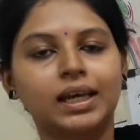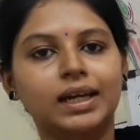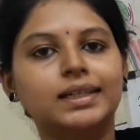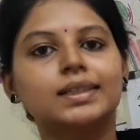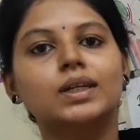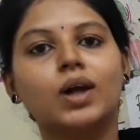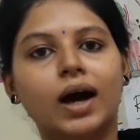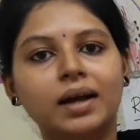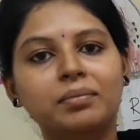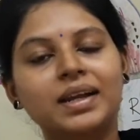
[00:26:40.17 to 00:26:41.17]
It is a
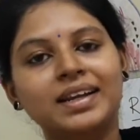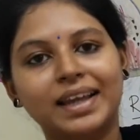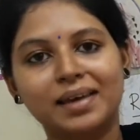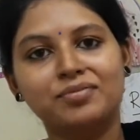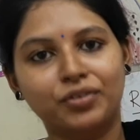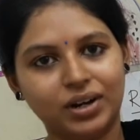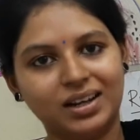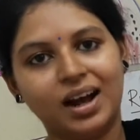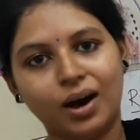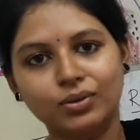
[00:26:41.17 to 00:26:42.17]
normal name for
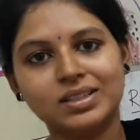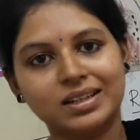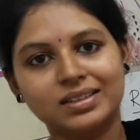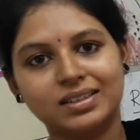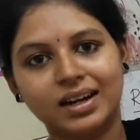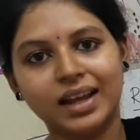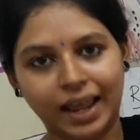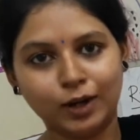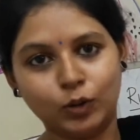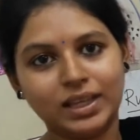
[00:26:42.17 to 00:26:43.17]
our house lizard,
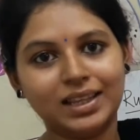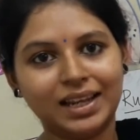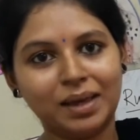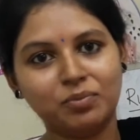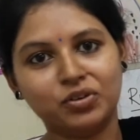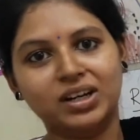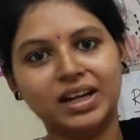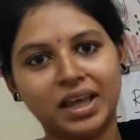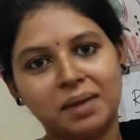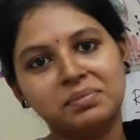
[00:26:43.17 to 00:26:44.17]
and look at the name
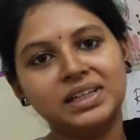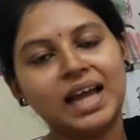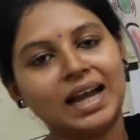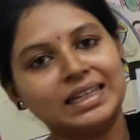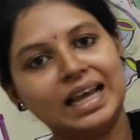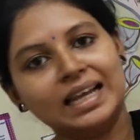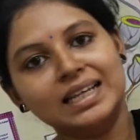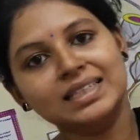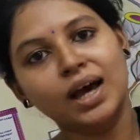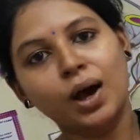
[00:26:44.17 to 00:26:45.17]
here,
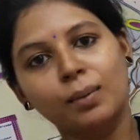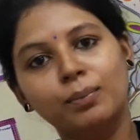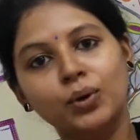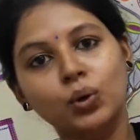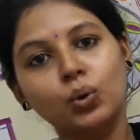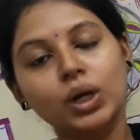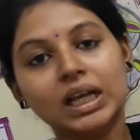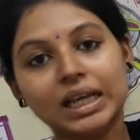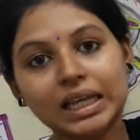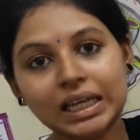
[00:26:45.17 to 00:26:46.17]
Hemidactylus
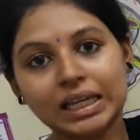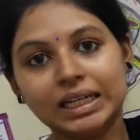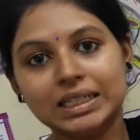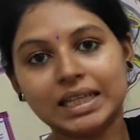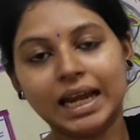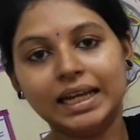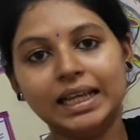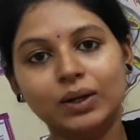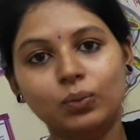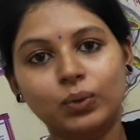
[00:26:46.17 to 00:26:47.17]
brookie. It is
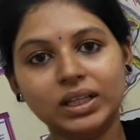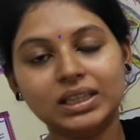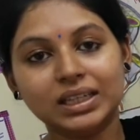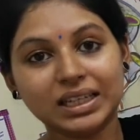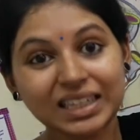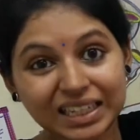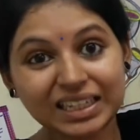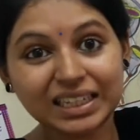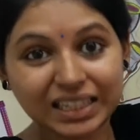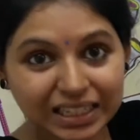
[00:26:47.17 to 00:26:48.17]
ending with
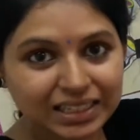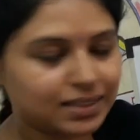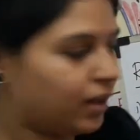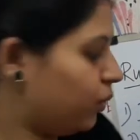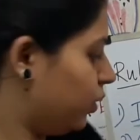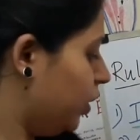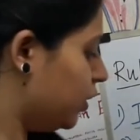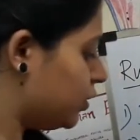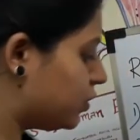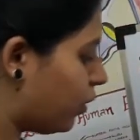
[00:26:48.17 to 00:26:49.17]
key, E sound.
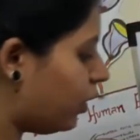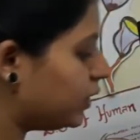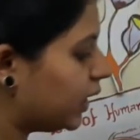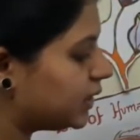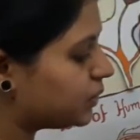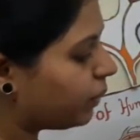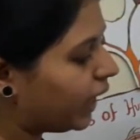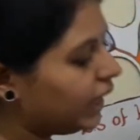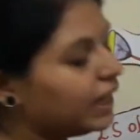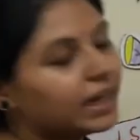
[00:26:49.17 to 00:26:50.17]
So that's
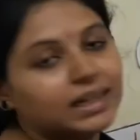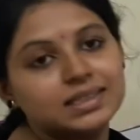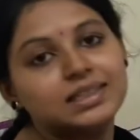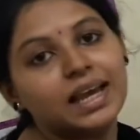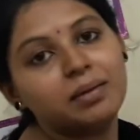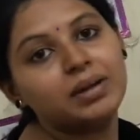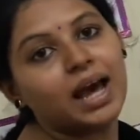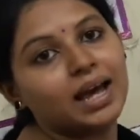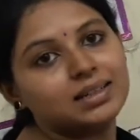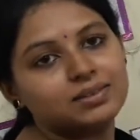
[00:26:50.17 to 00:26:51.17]
why it is named
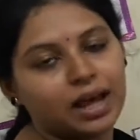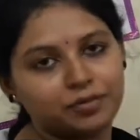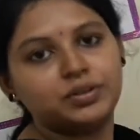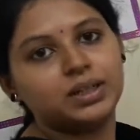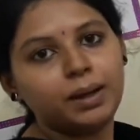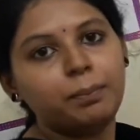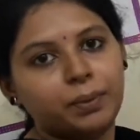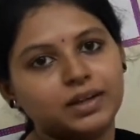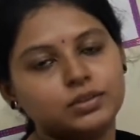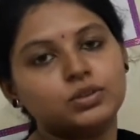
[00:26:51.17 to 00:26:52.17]
as after a
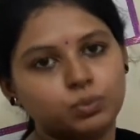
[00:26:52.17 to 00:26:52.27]
person.